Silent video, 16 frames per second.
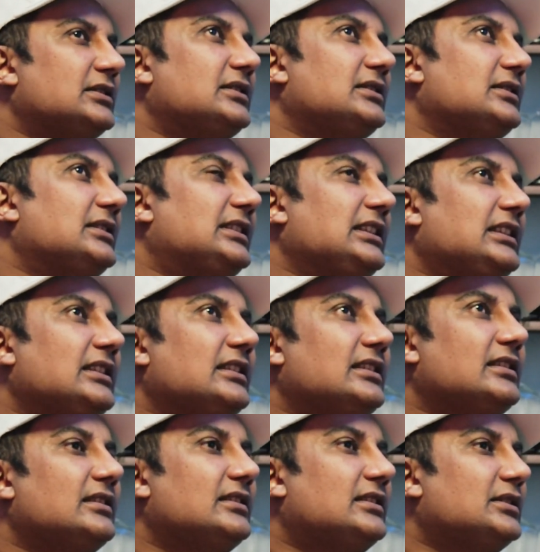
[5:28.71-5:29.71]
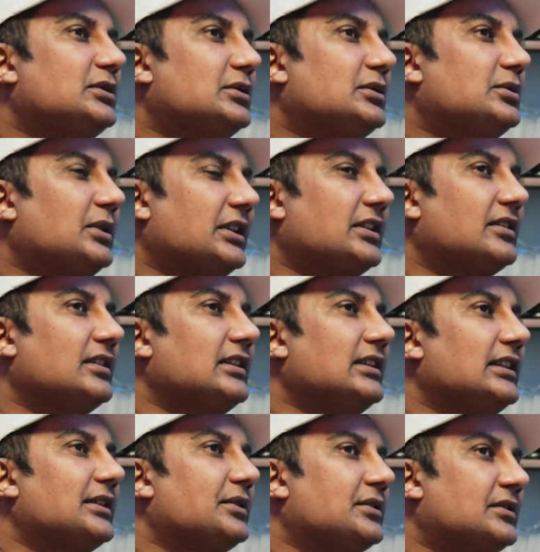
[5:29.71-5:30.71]
The question
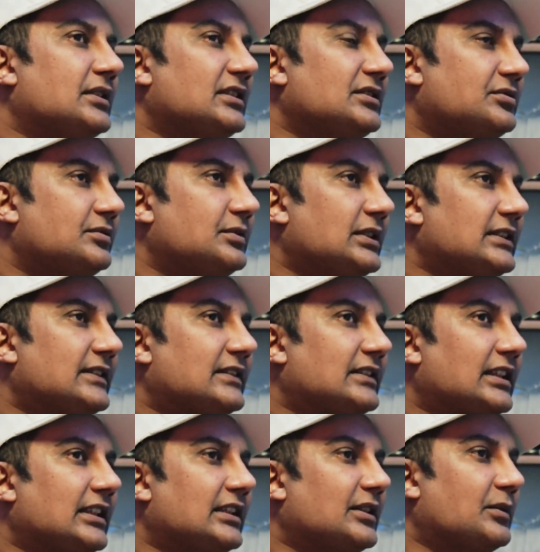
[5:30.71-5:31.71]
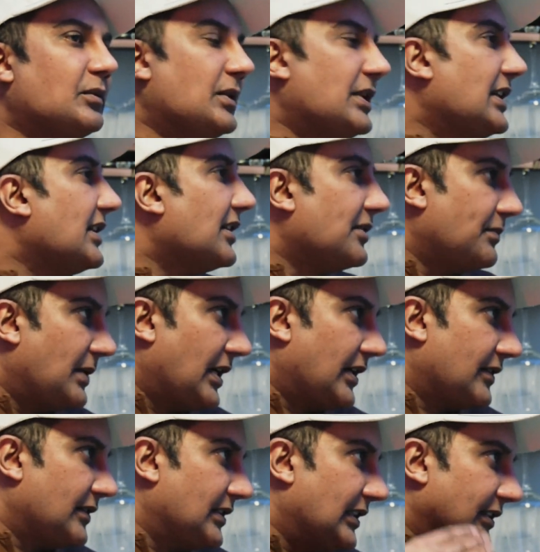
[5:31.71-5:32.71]
is, if we say we are
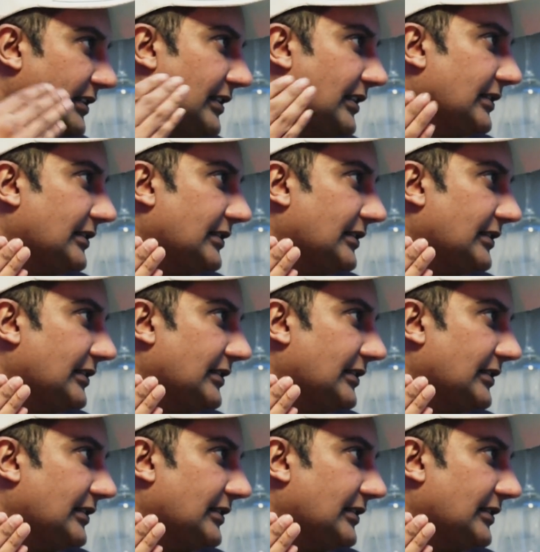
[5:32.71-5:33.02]
better than the